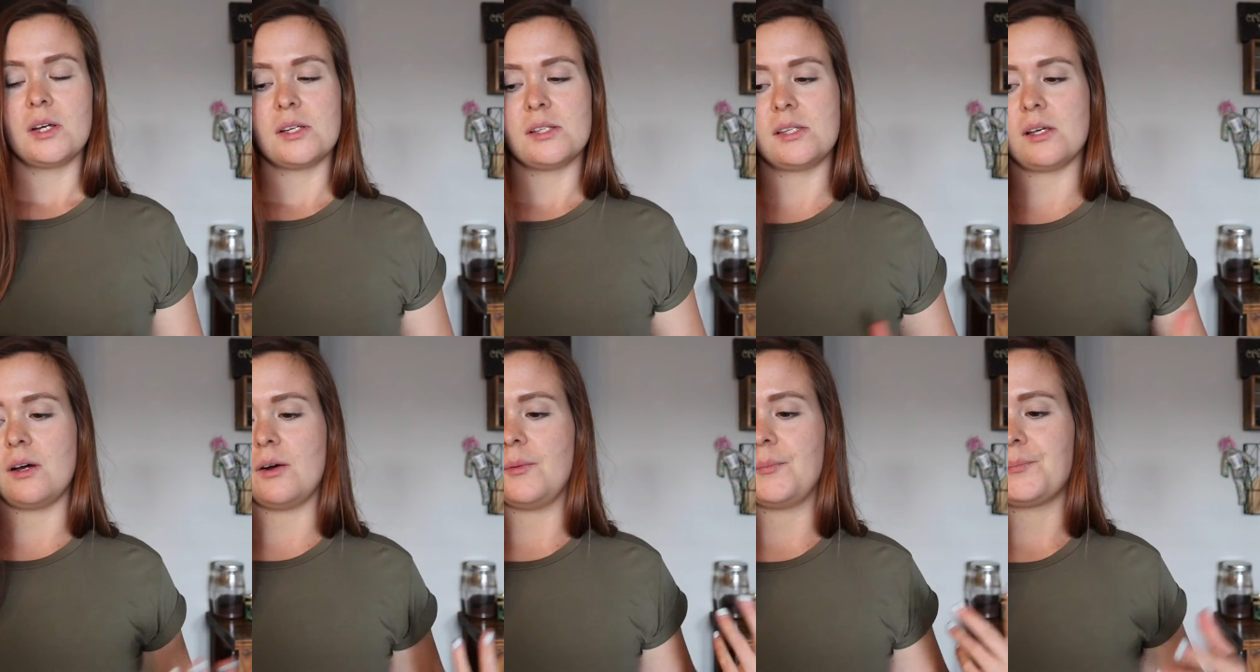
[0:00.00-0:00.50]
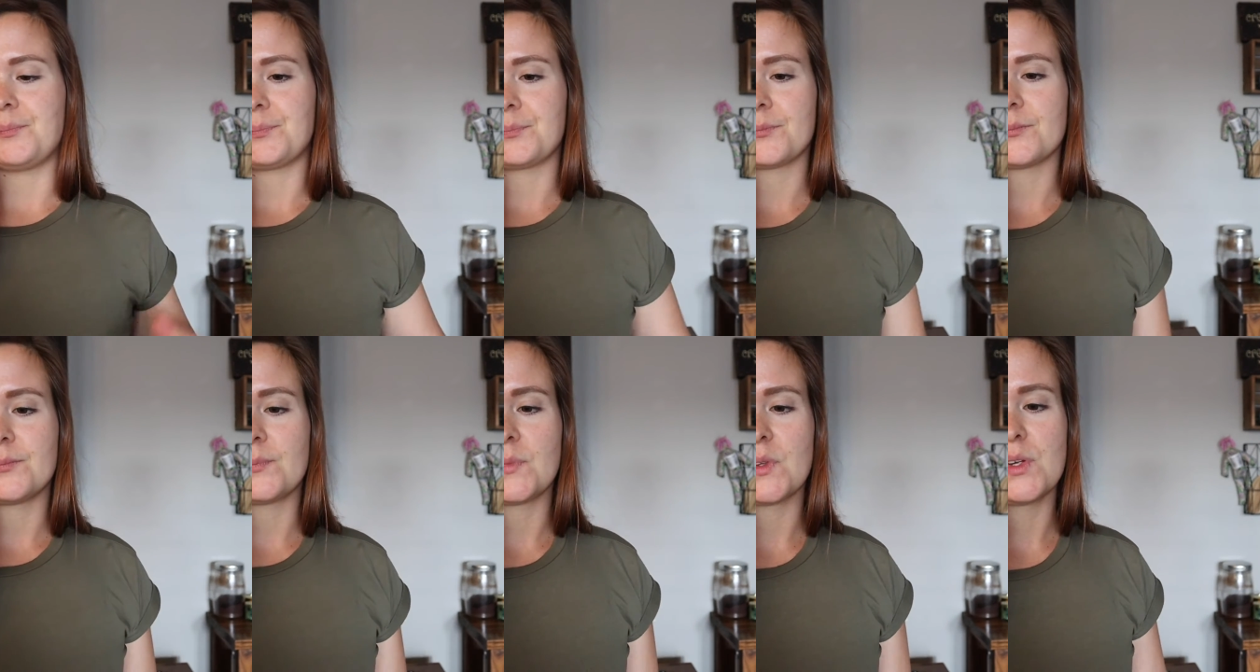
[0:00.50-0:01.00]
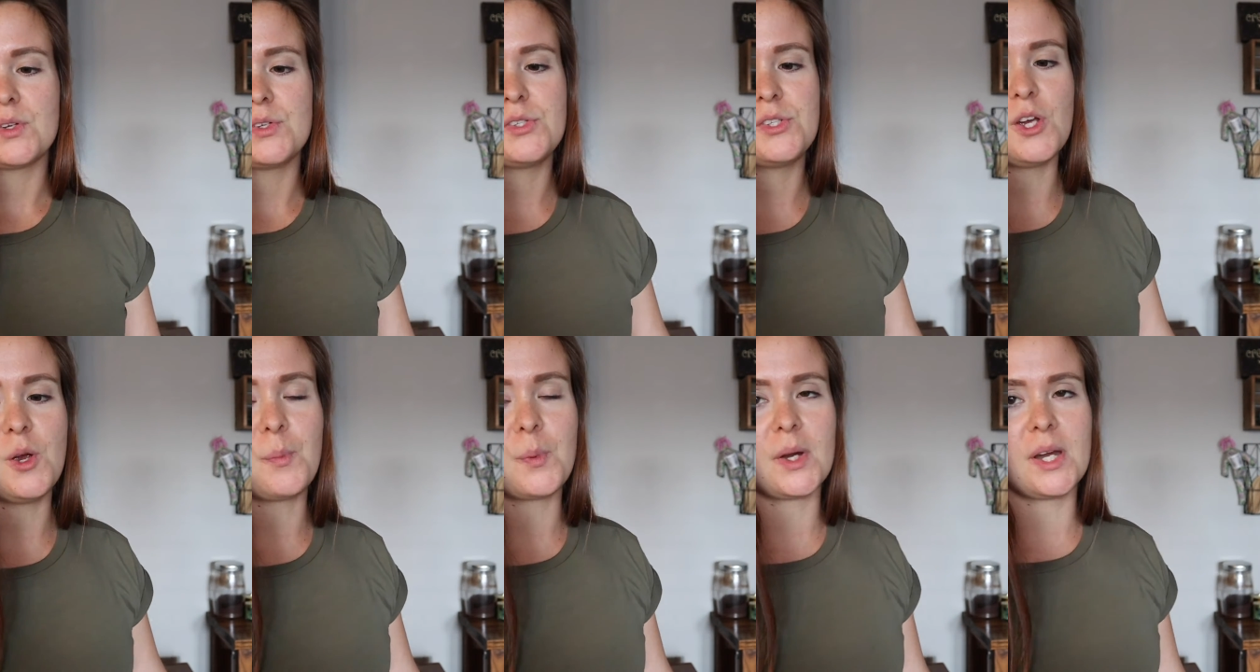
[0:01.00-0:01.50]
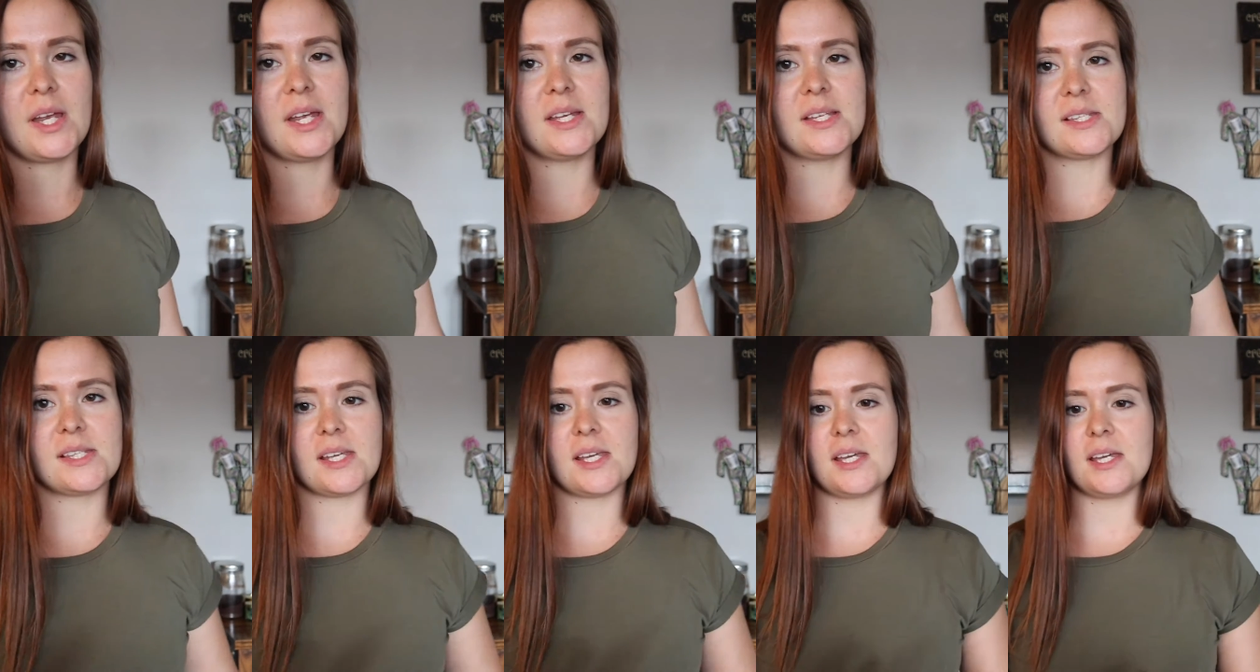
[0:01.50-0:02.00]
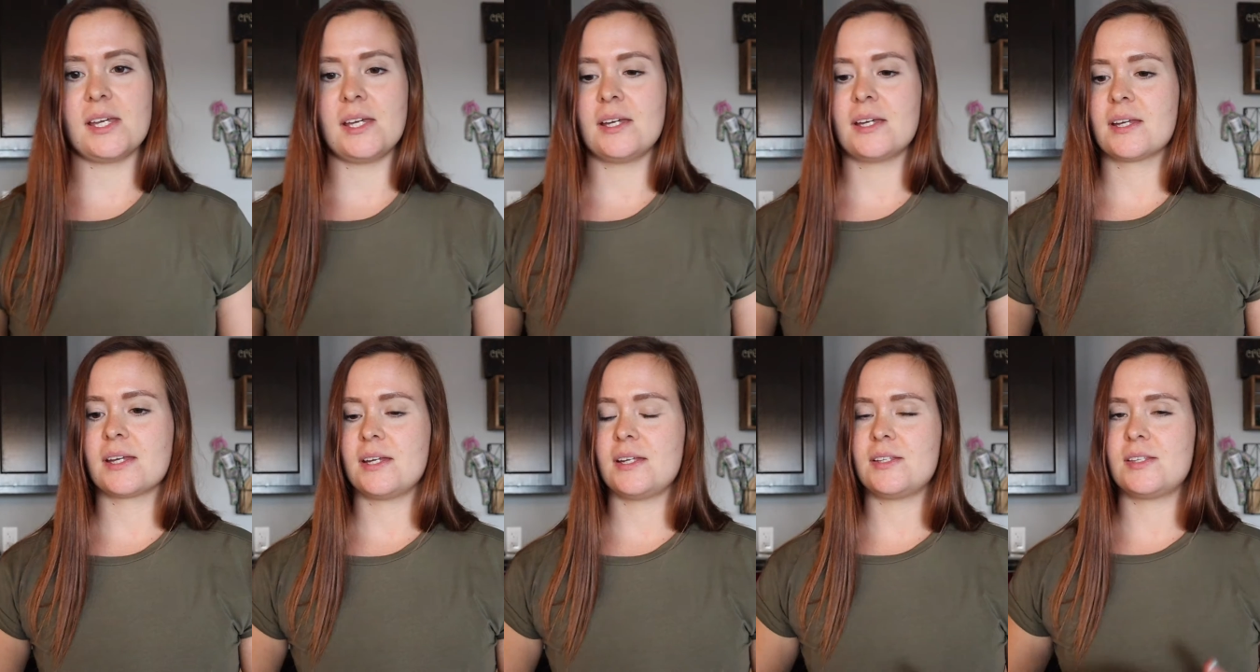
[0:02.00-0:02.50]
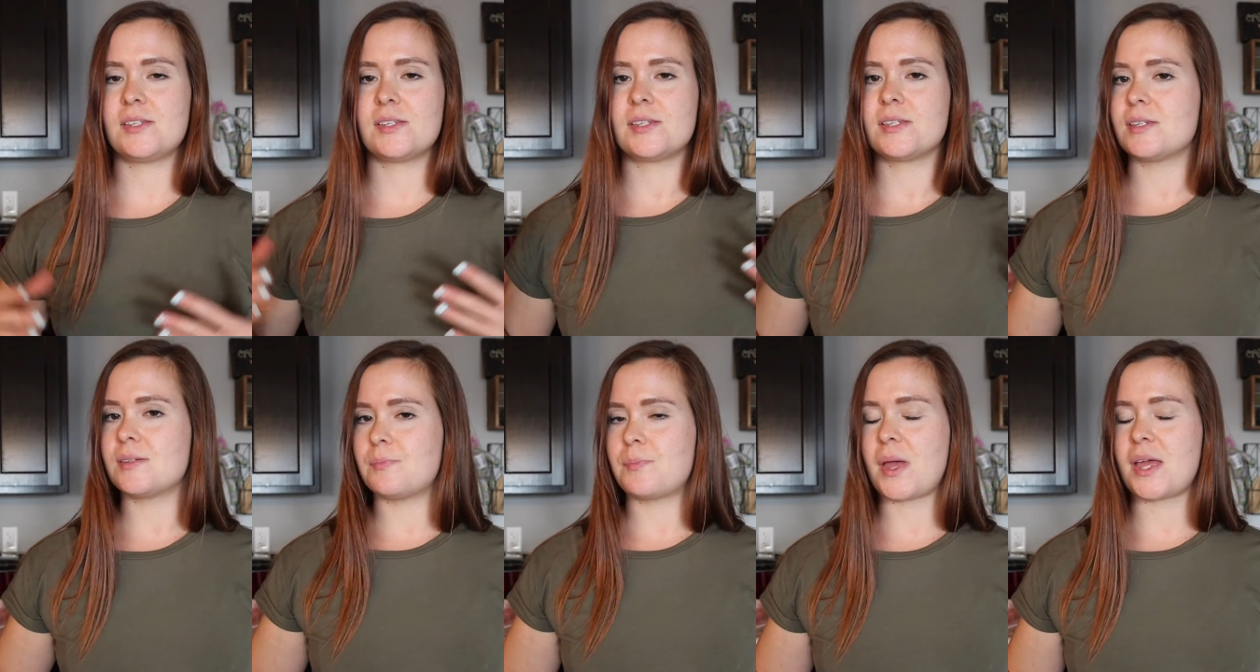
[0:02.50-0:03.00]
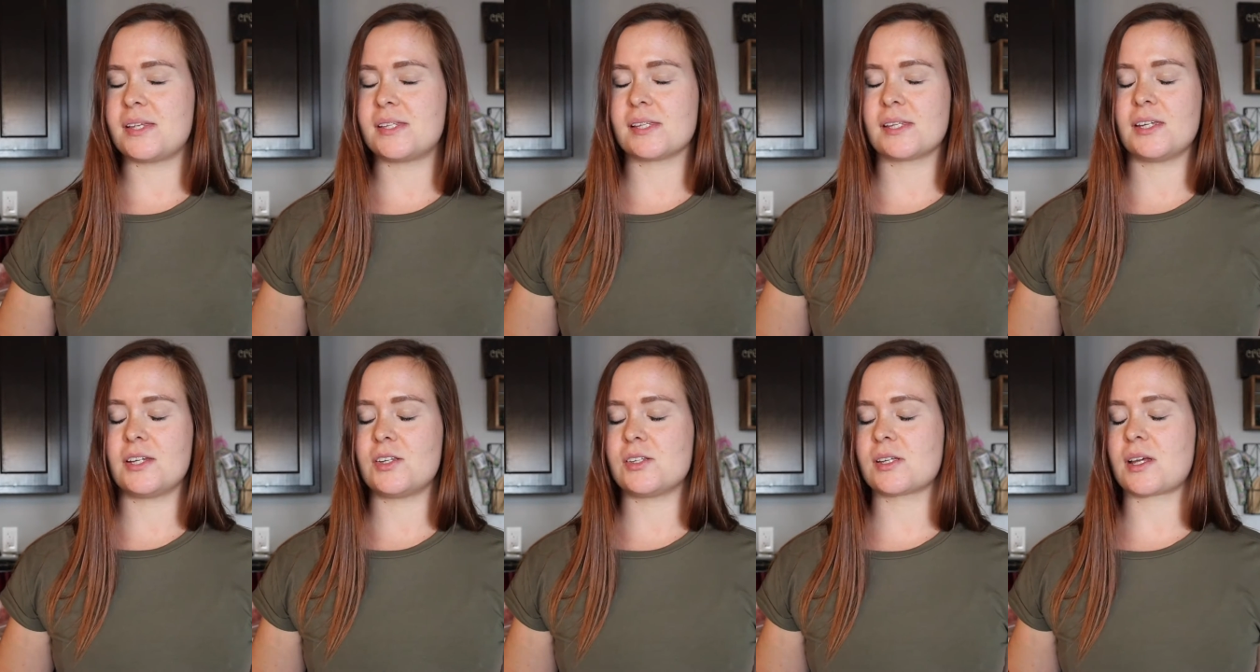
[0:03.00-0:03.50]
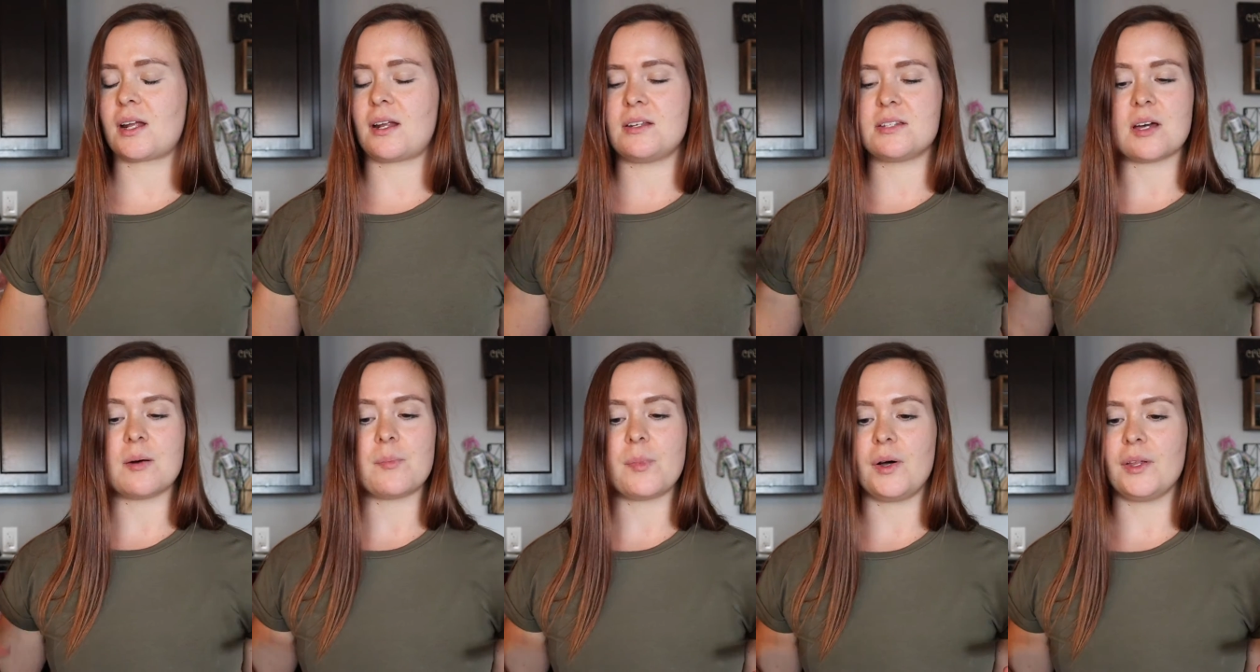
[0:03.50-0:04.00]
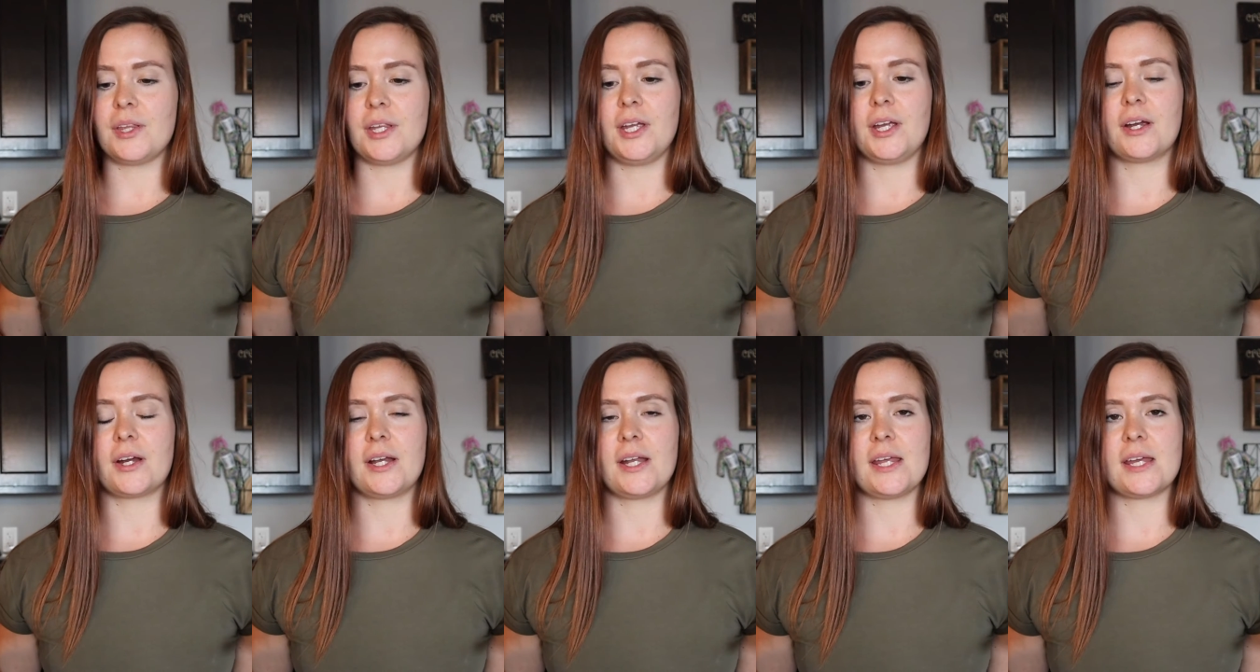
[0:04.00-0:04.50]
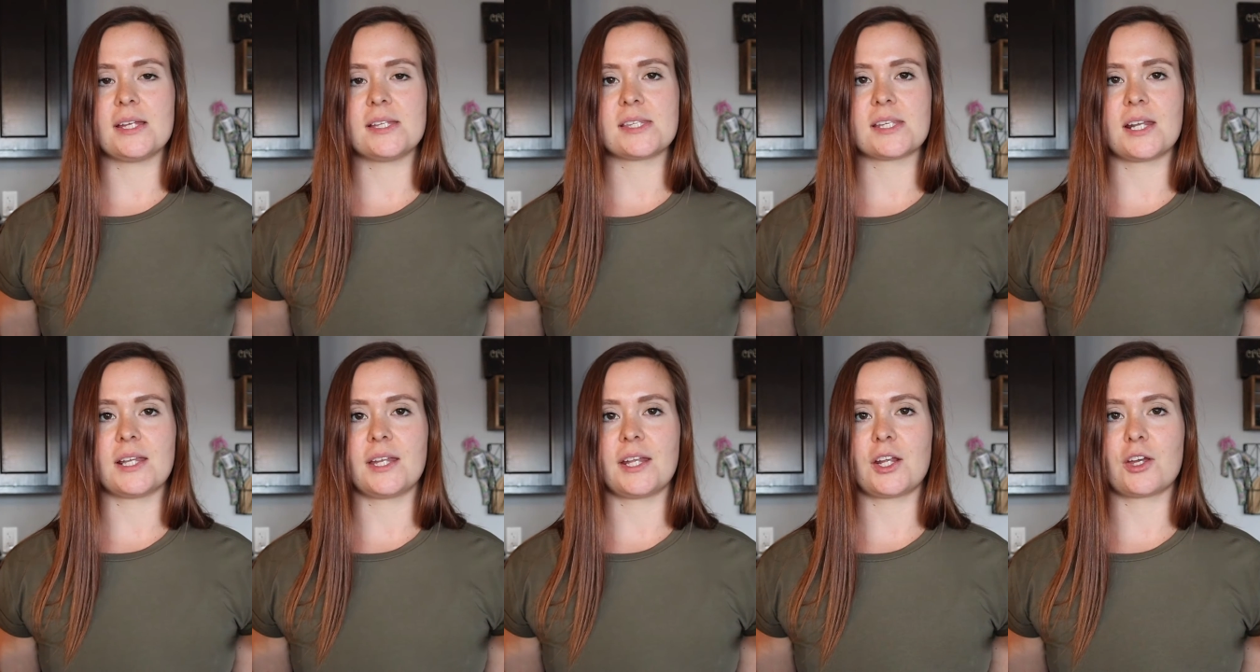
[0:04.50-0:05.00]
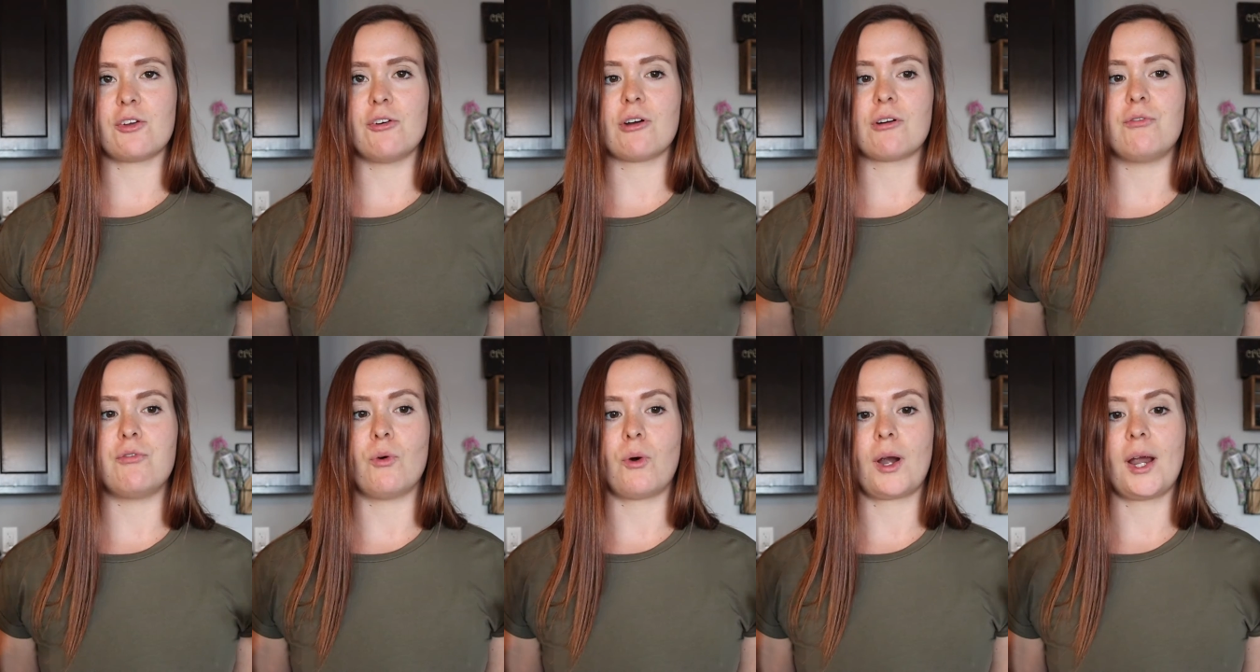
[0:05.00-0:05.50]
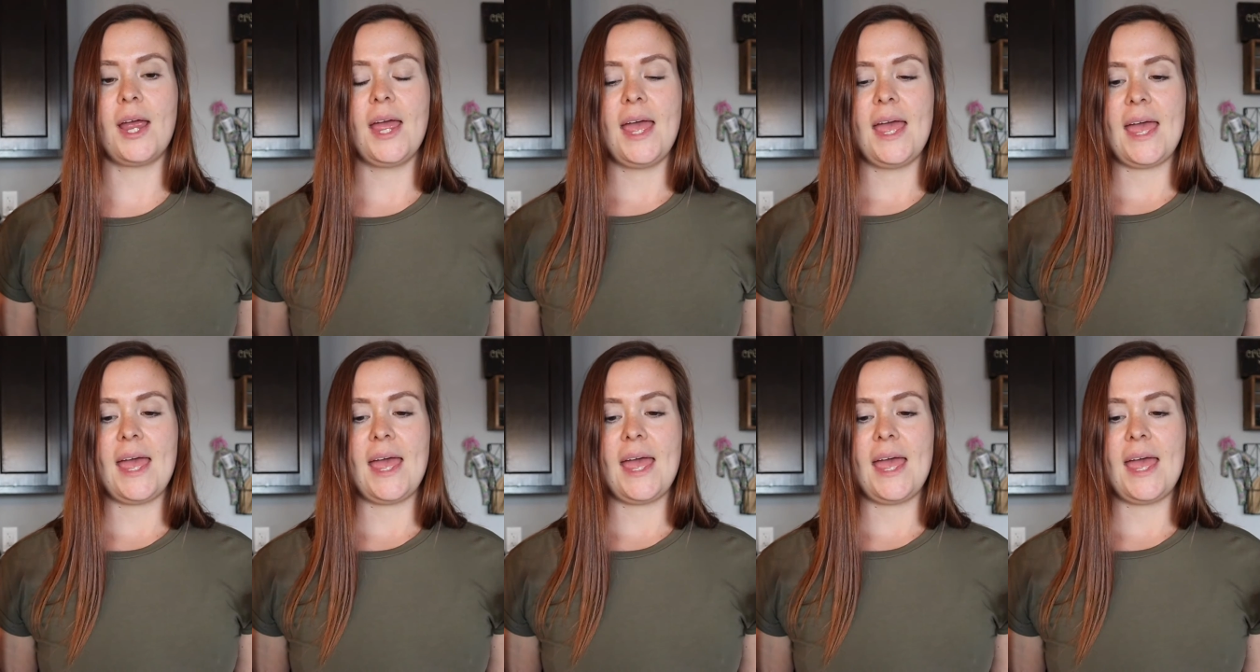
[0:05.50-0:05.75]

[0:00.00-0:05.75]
So, super easy. It's basically just gotta dump all the ingredients and let it cook for